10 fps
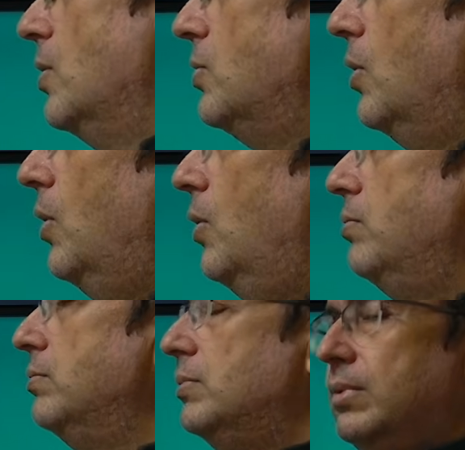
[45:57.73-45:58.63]

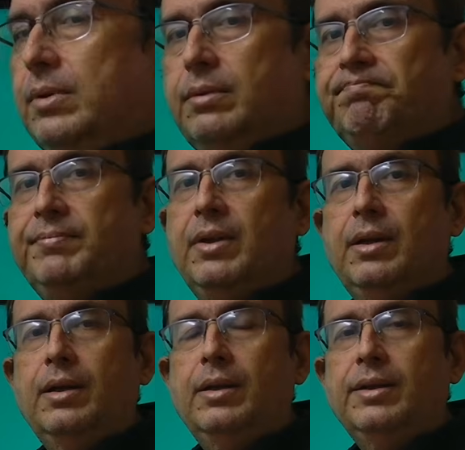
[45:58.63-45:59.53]
So
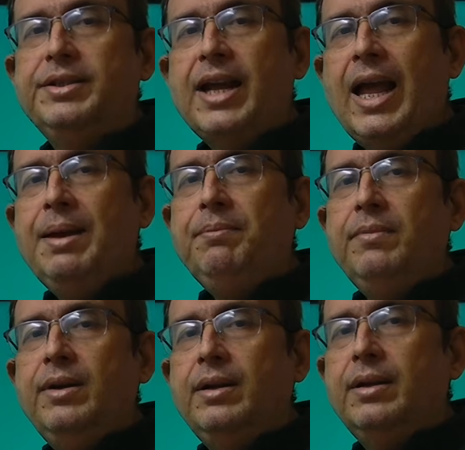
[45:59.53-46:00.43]
the
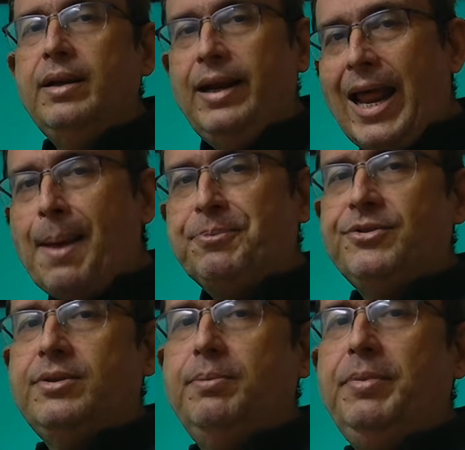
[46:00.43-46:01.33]
time
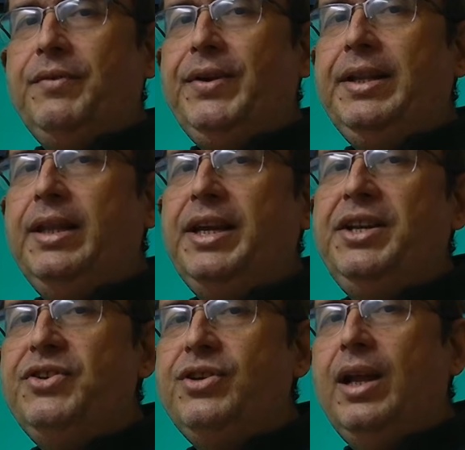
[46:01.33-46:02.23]
lapsed between the
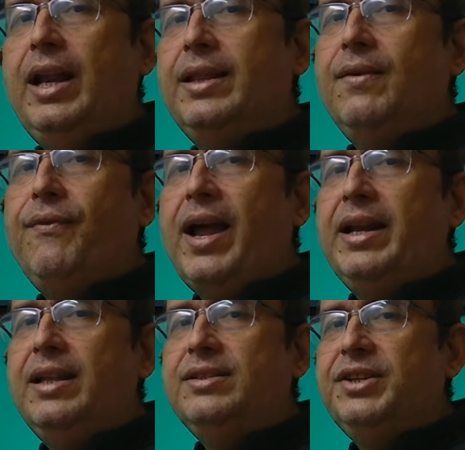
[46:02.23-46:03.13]
initial and the
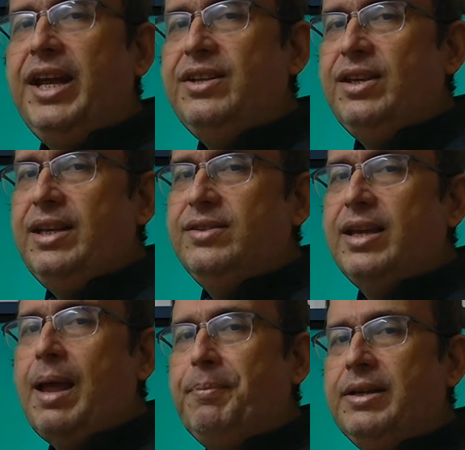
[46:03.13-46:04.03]
final stage is
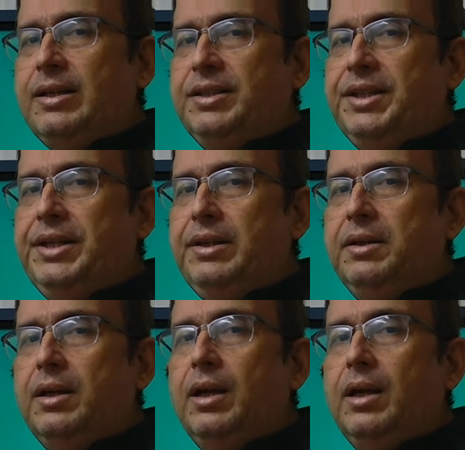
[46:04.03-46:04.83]
capital T,